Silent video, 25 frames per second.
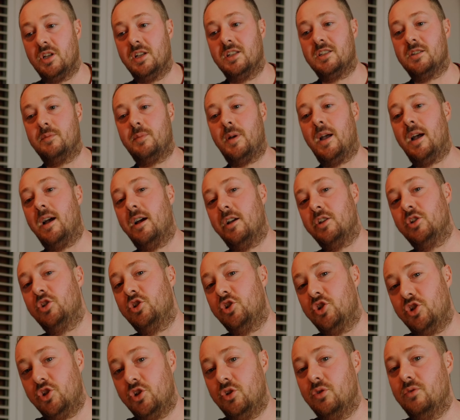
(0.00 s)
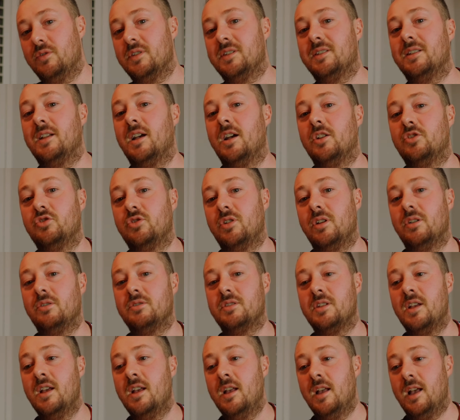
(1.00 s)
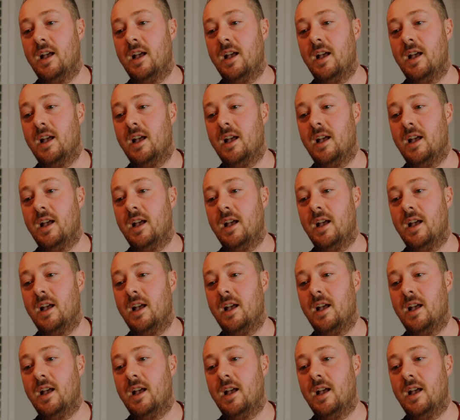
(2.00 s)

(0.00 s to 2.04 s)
it's about how you shoot the star trails.